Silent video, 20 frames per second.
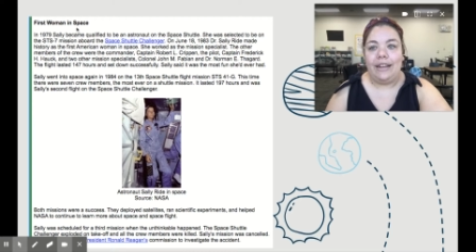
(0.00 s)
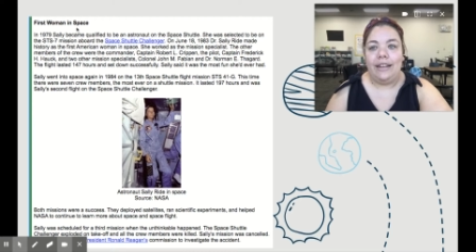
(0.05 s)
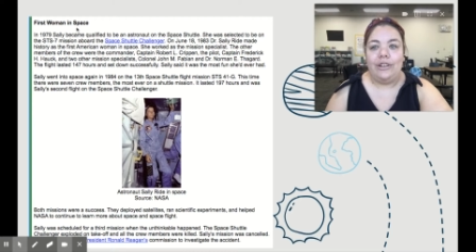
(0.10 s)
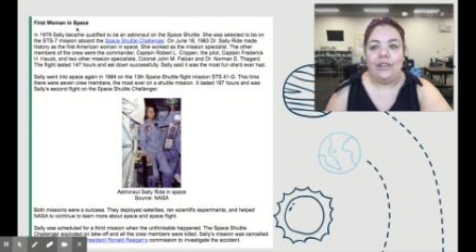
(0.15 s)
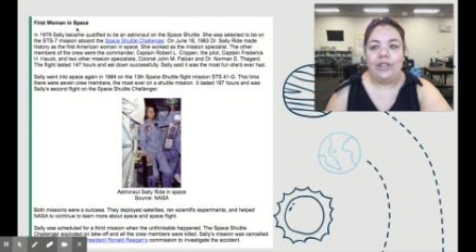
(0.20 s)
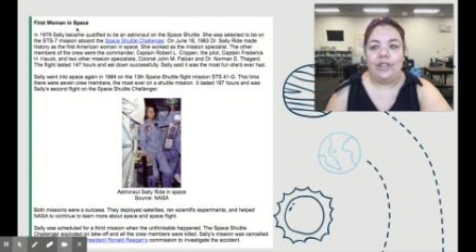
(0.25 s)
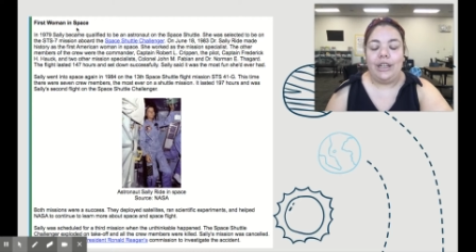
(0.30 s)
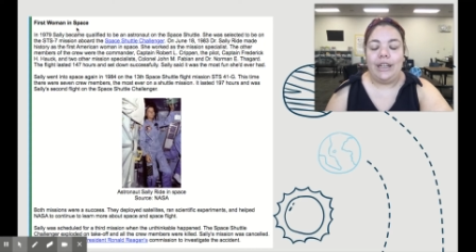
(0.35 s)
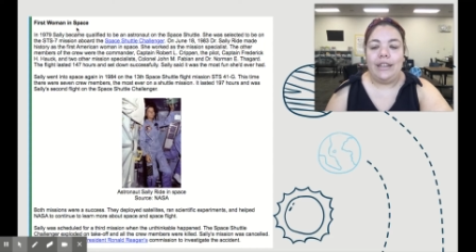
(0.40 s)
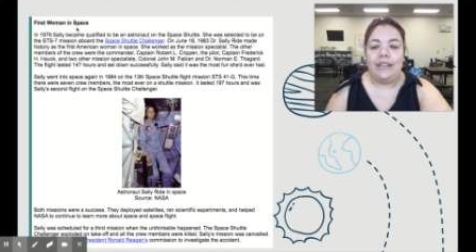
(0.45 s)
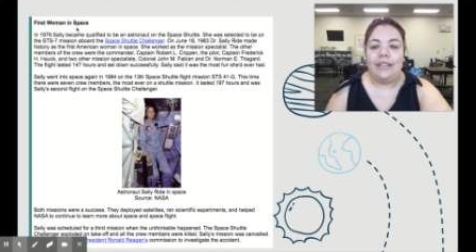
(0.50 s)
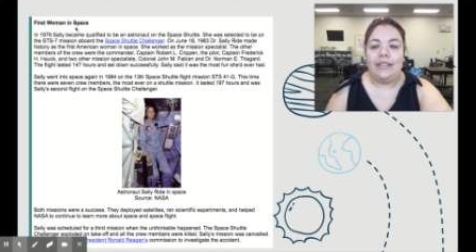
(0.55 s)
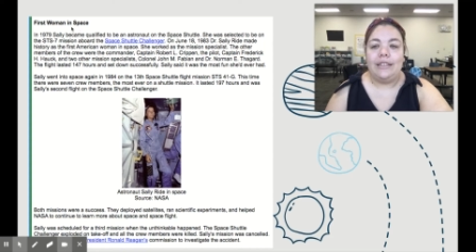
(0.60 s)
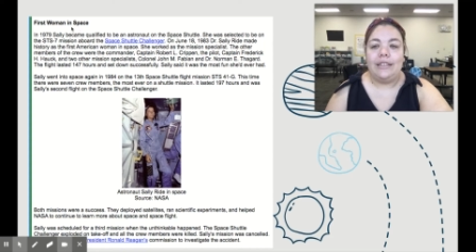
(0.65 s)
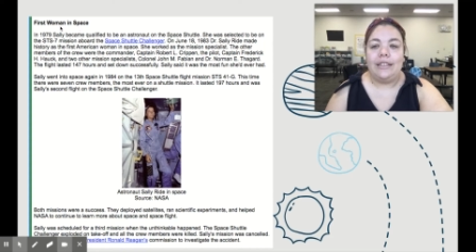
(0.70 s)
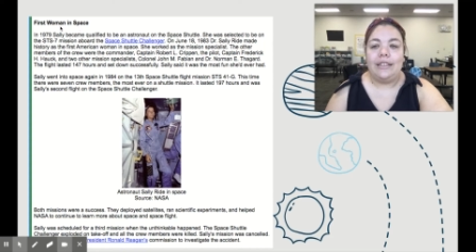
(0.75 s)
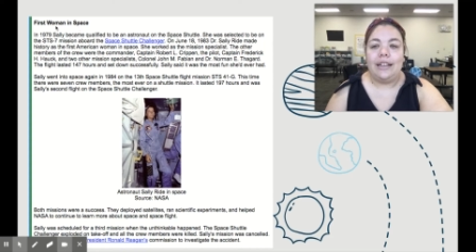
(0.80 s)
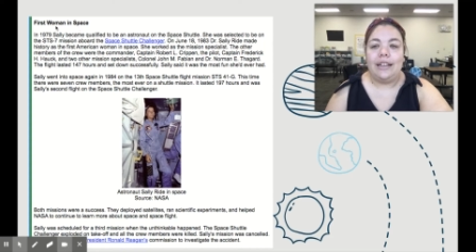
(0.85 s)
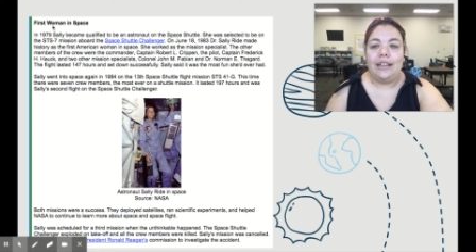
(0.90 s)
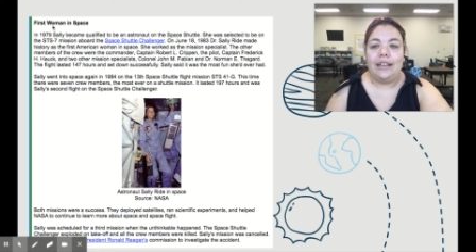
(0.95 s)

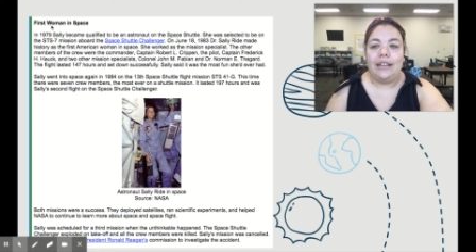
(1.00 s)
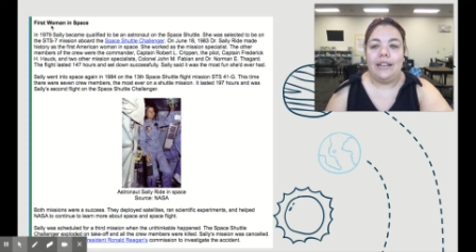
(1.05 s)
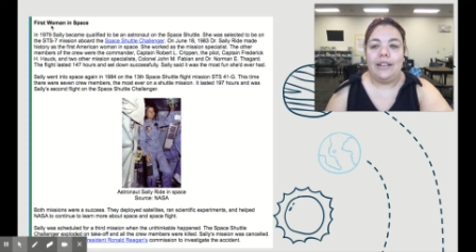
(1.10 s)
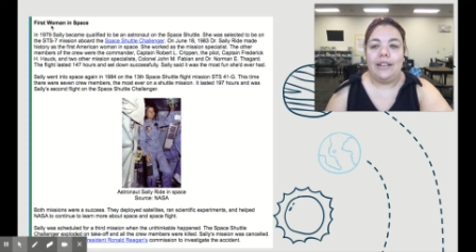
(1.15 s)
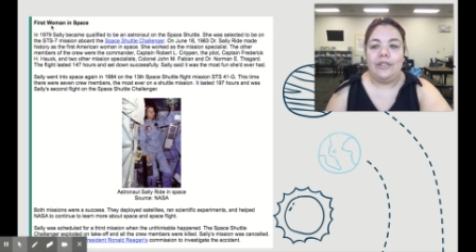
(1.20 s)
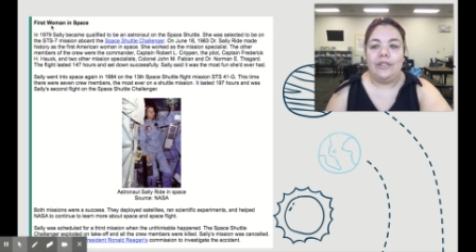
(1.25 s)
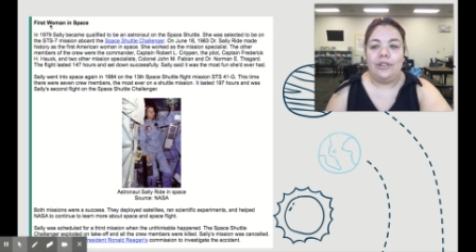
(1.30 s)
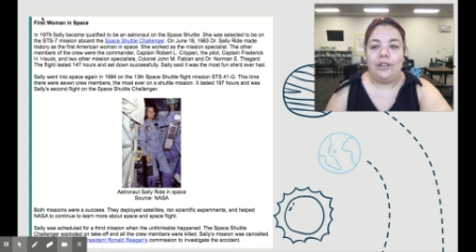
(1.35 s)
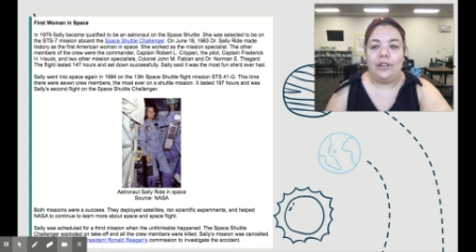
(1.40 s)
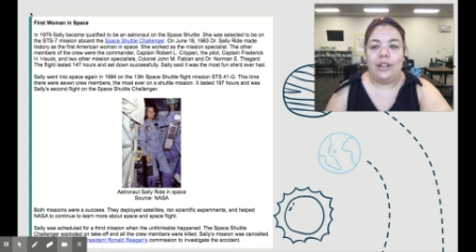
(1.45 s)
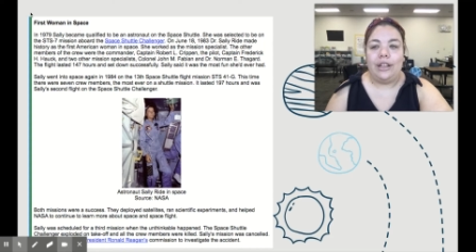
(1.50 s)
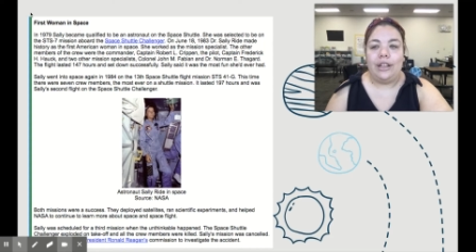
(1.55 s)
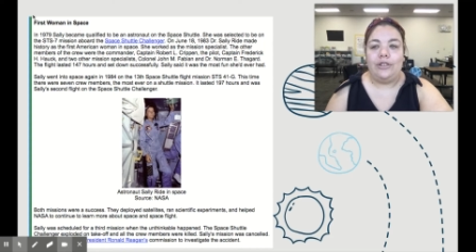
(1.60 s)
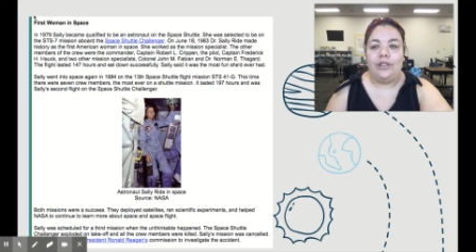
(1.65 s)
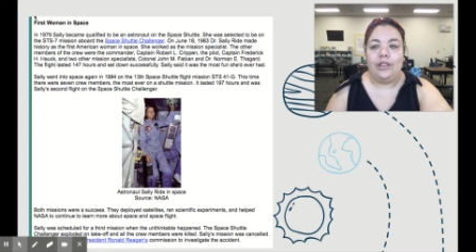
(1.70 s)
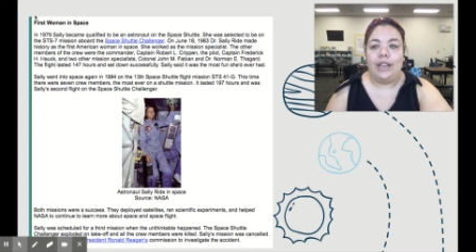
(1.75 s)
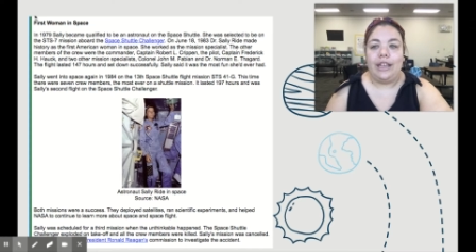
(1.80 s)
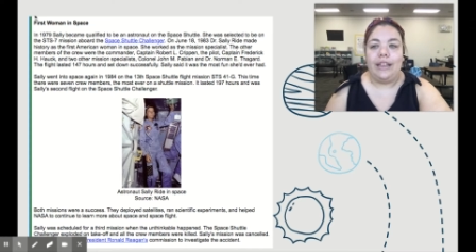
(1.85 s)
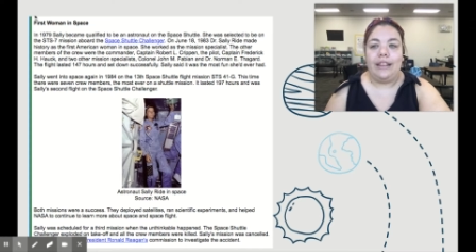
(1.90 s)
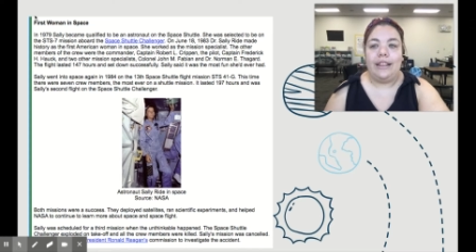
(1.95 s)
So let's
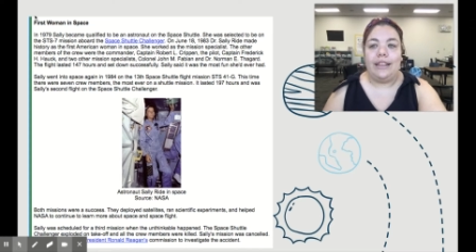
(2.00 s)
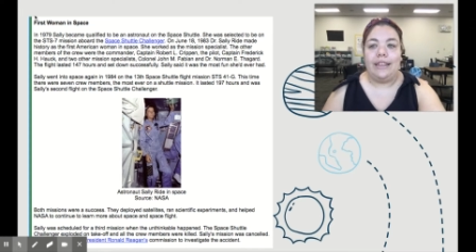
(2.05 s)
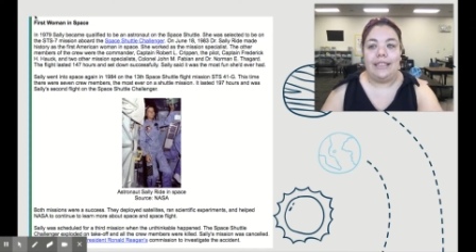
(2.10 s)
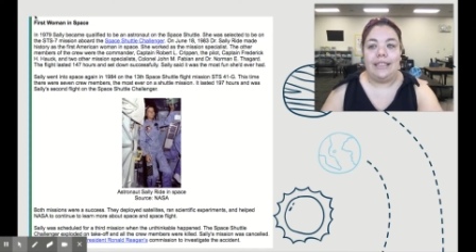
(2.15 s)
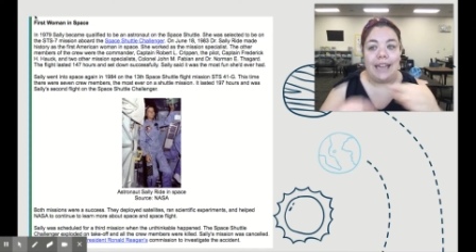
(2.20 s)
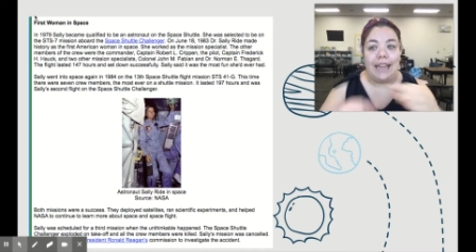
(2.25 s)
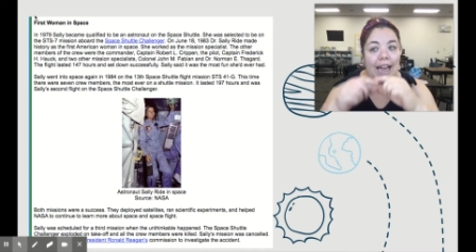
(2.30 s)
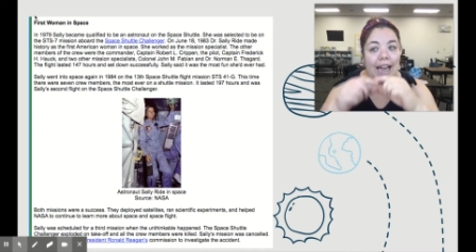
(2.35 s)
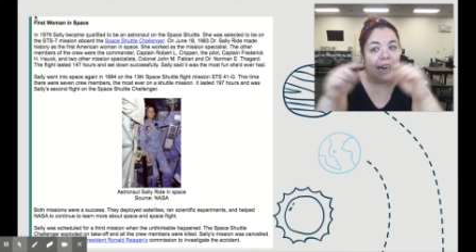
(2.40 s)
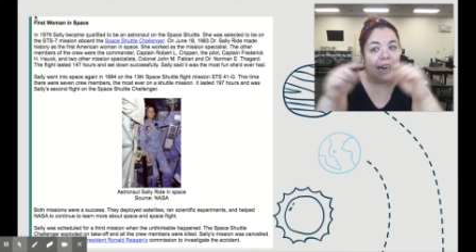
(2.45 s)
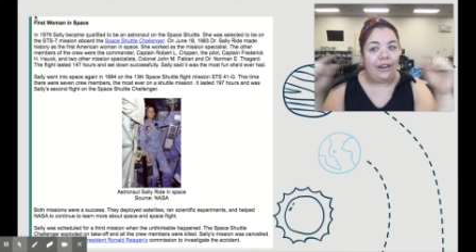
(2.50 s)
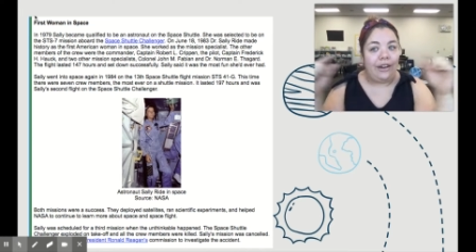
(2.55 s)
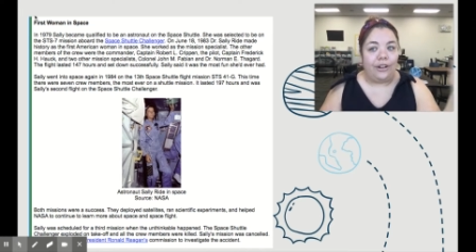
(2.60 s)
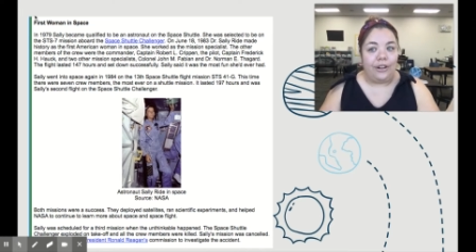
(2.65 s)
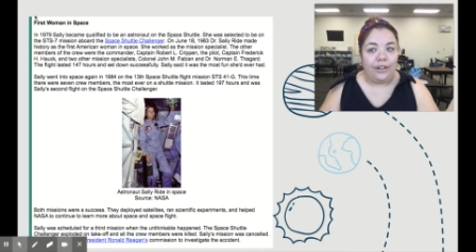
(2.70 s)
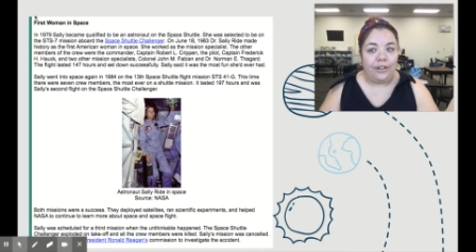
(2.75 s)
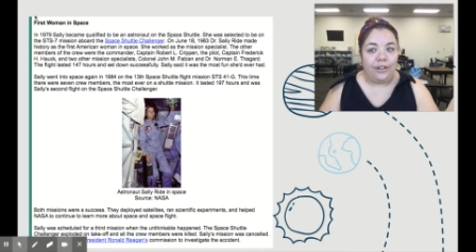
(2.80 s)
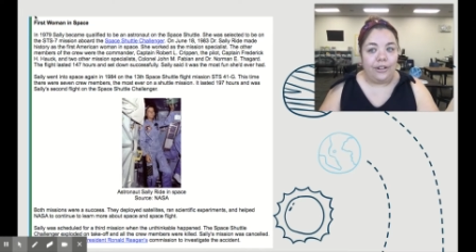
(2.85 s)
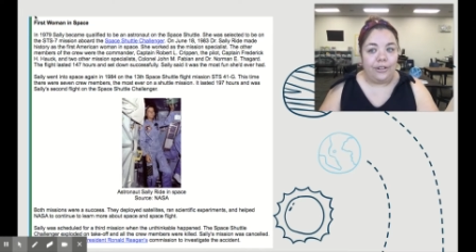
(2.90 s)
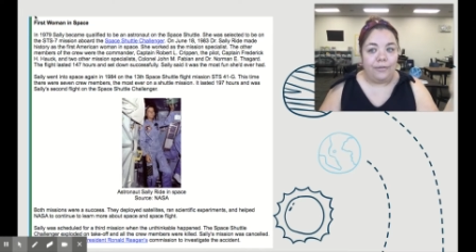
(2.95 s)
look at the
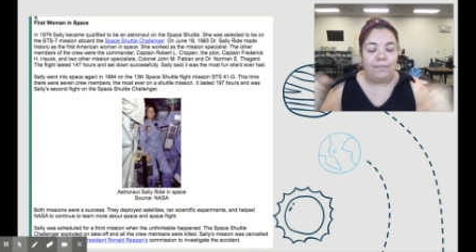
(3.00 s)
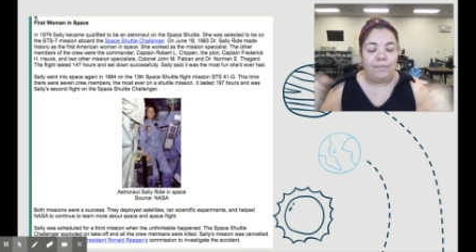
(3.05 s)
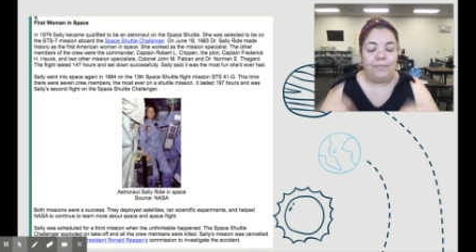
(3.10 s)
title,